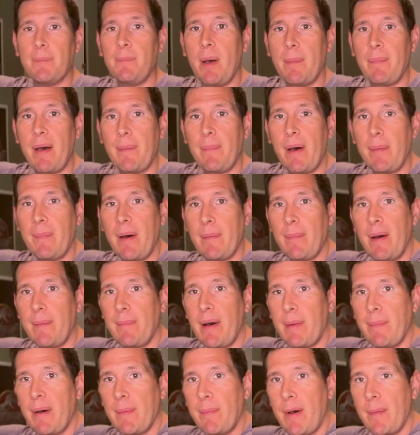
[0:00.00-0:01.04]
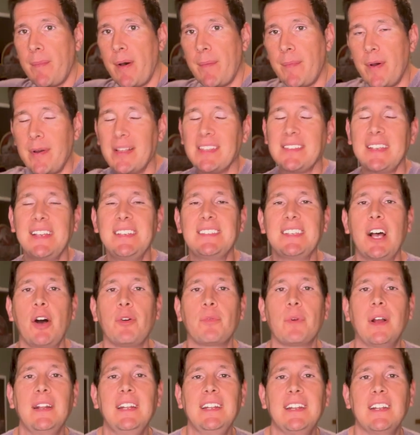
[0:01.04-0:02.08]
It's like he's
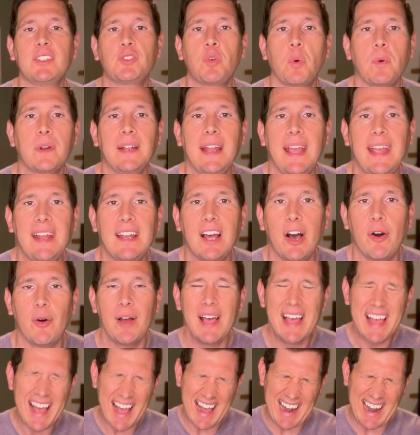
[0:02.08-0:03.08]
outrunning a tornado.